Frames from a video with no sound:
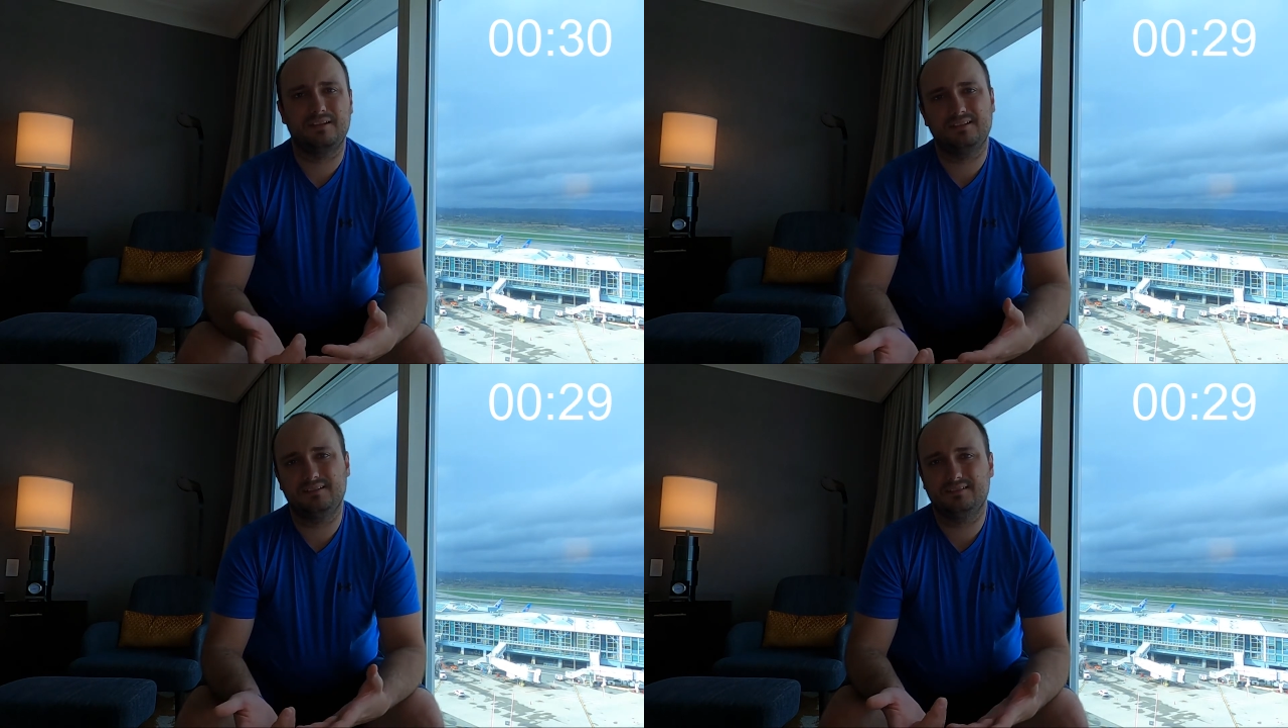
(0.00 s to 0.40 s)

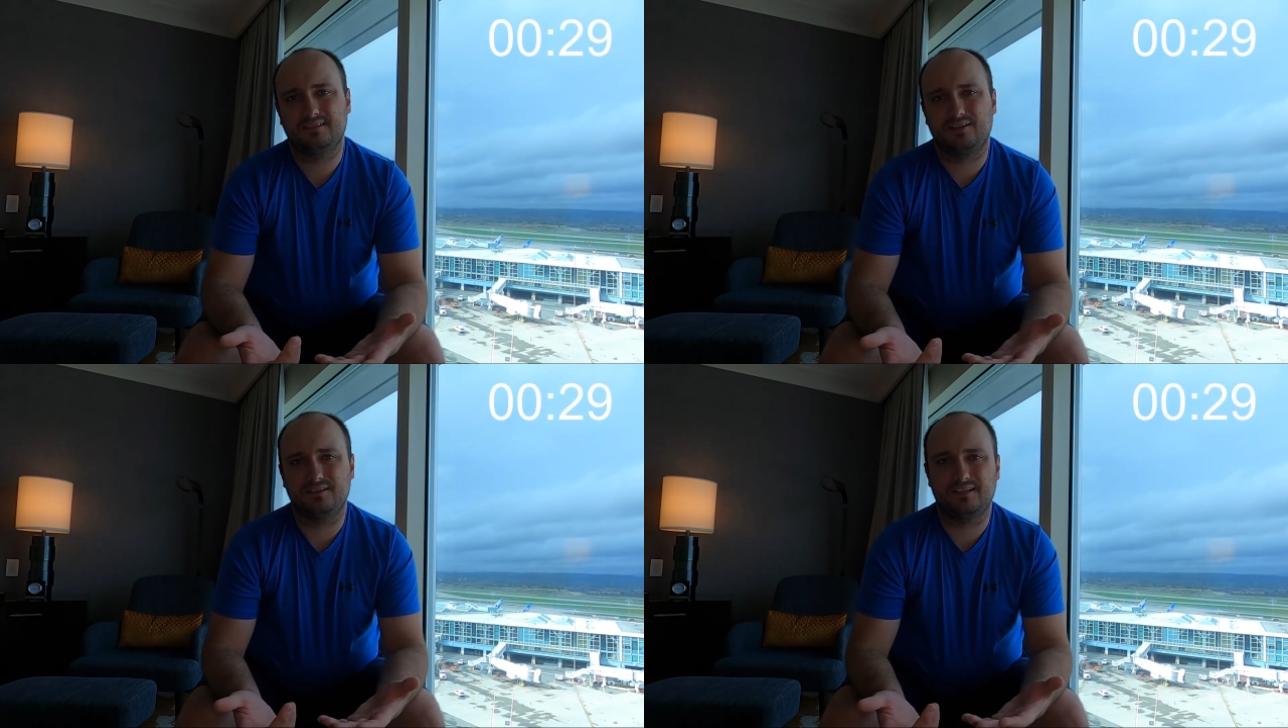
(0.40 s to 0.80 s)
it is a
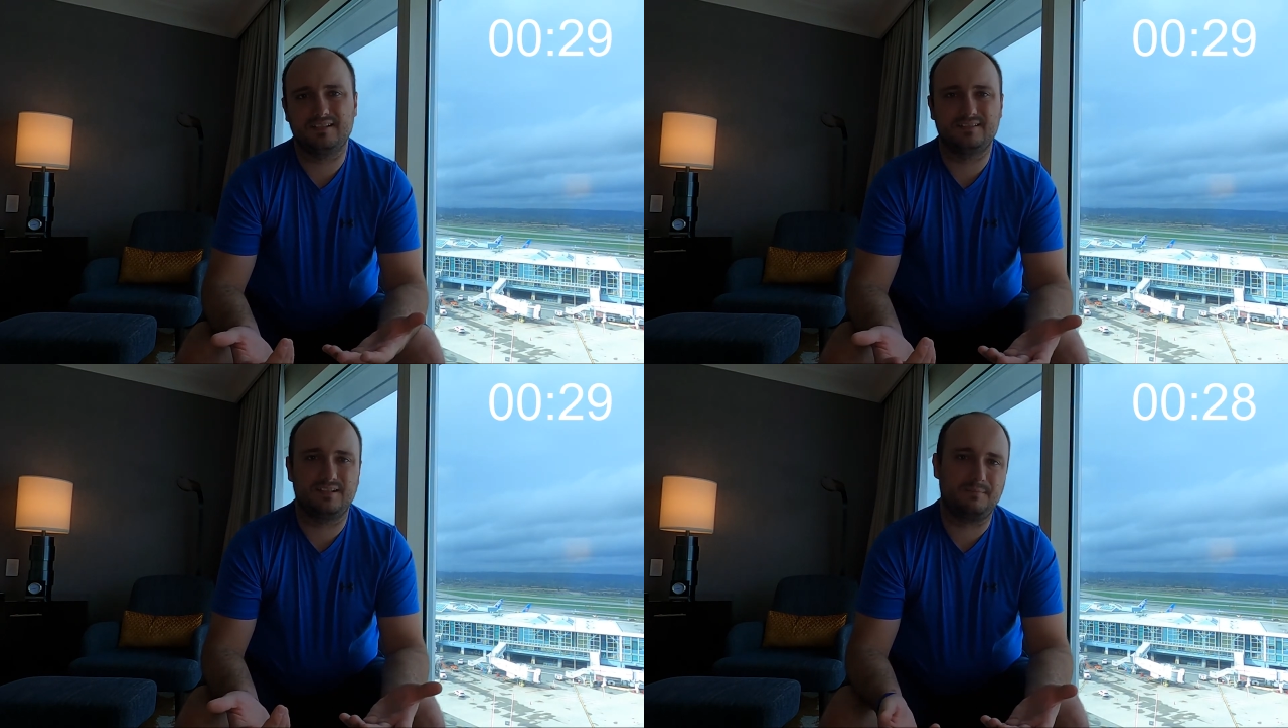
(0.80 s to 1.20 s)
card to
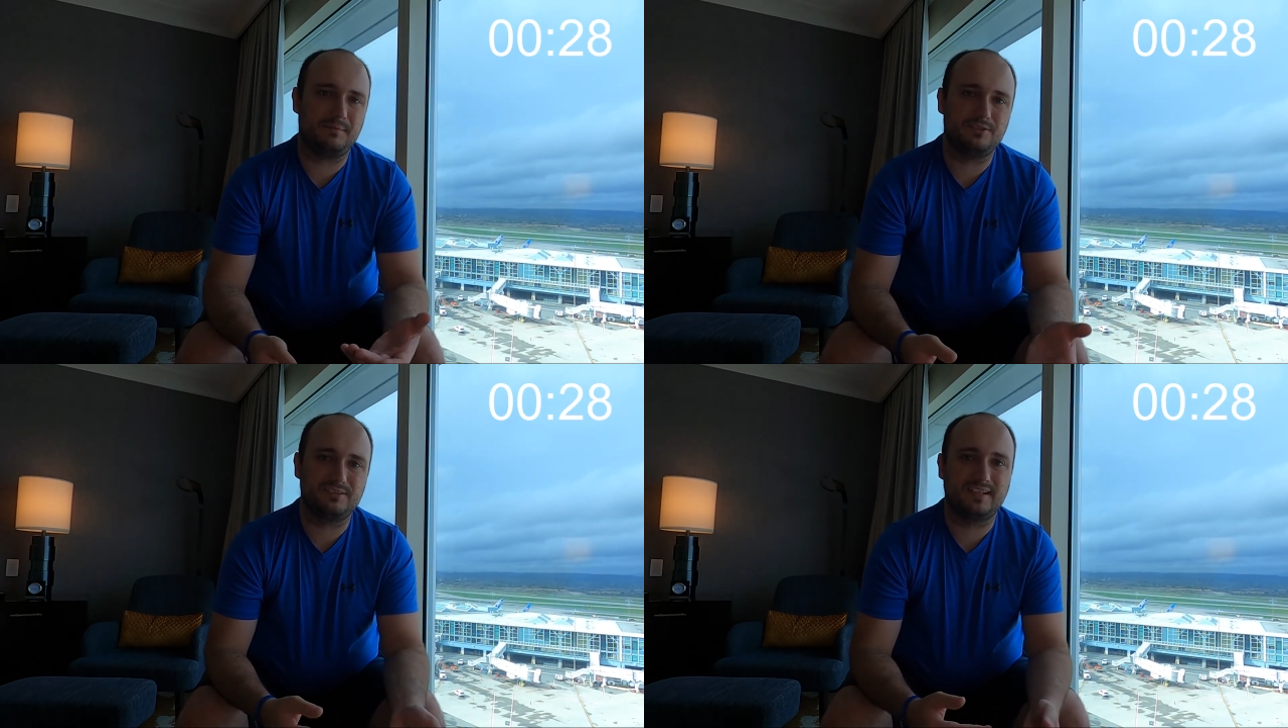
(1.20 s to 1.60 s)
consider
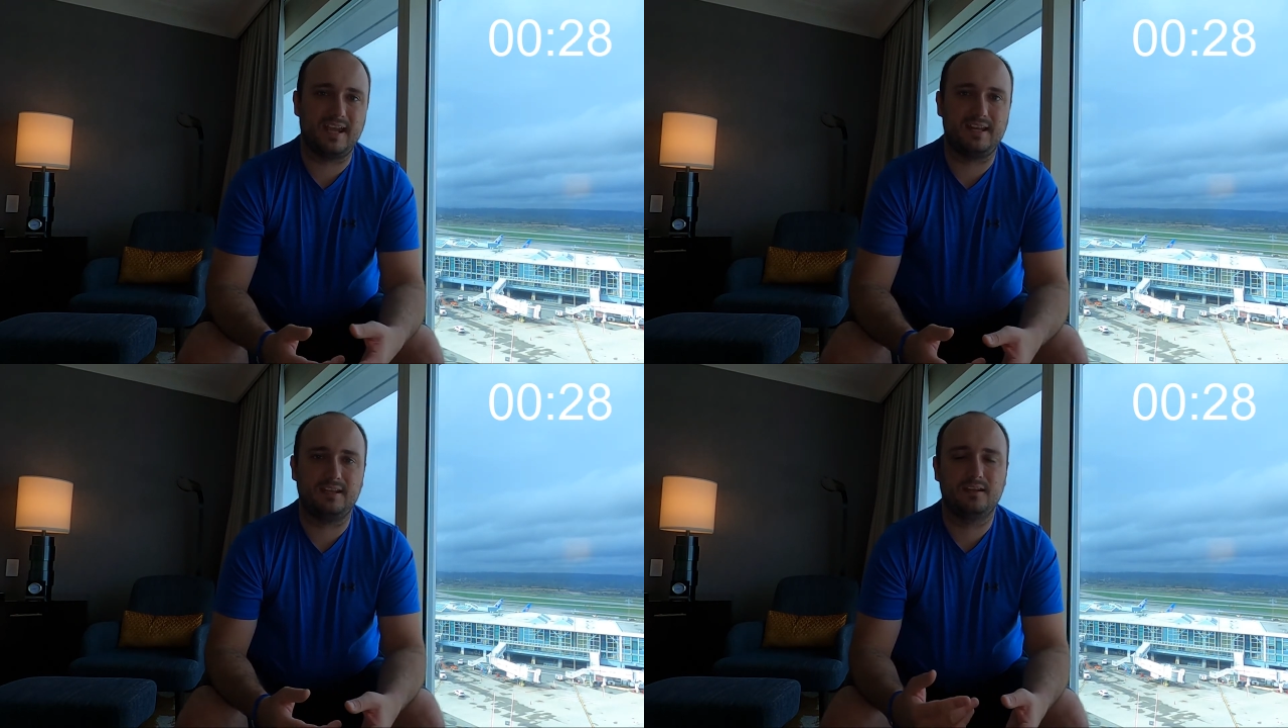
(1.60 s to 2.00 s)
maybe just
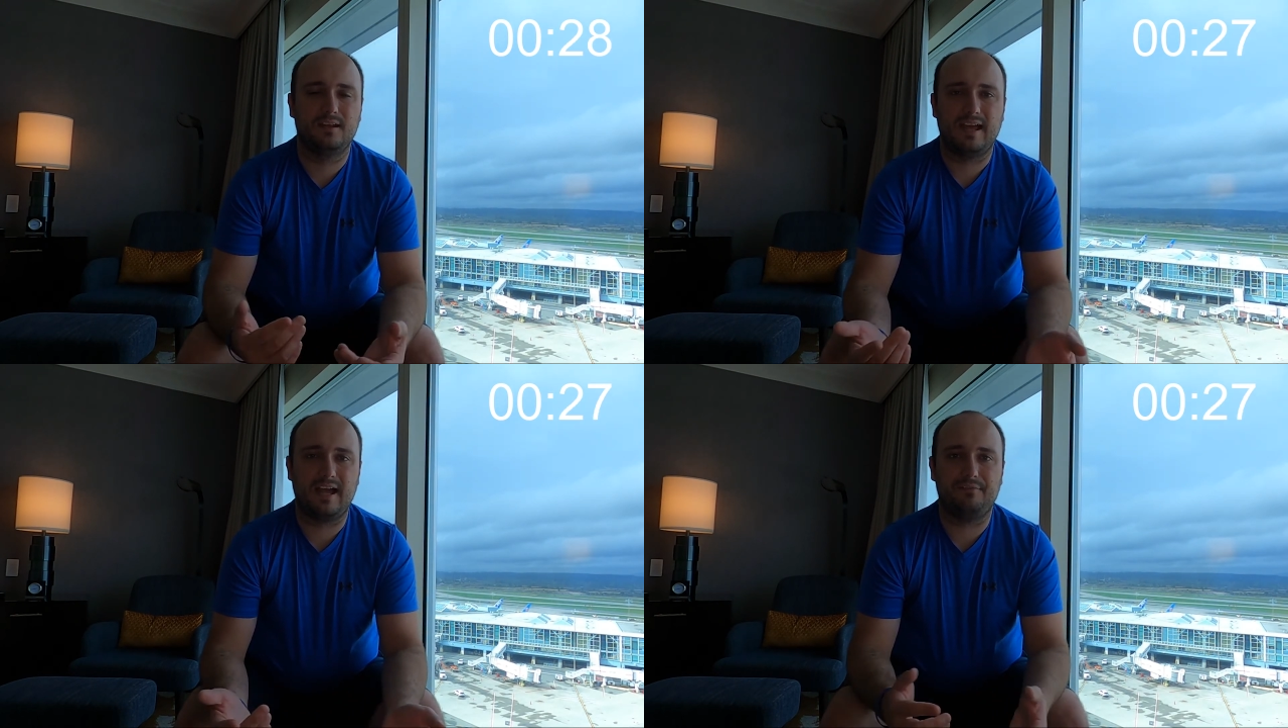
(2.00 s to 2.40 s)
getting,
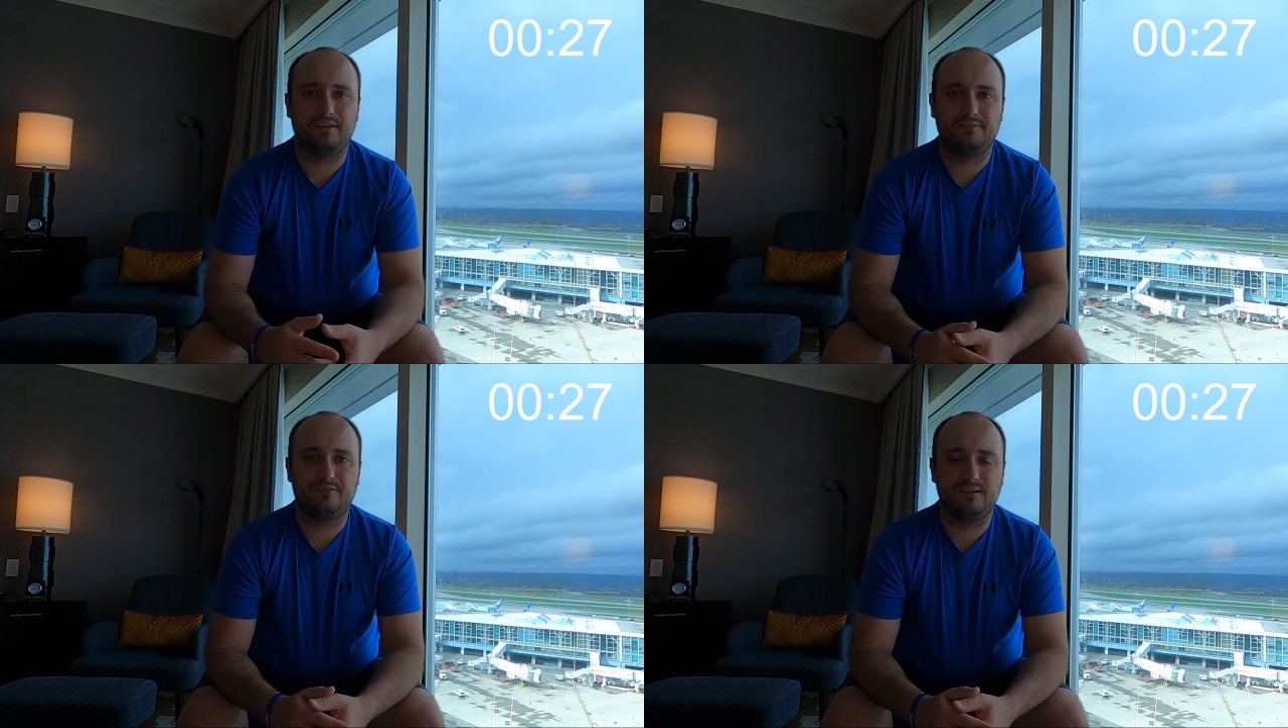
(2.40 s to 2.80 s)

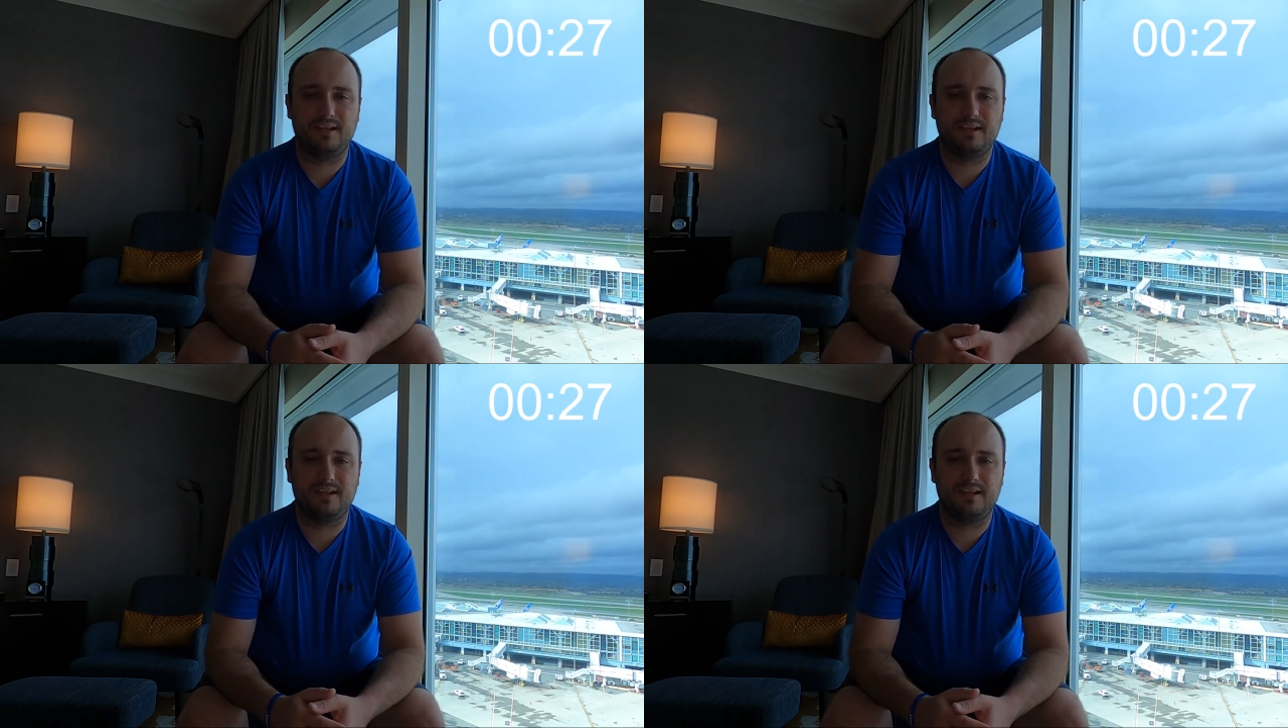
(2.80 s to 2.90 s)
having it for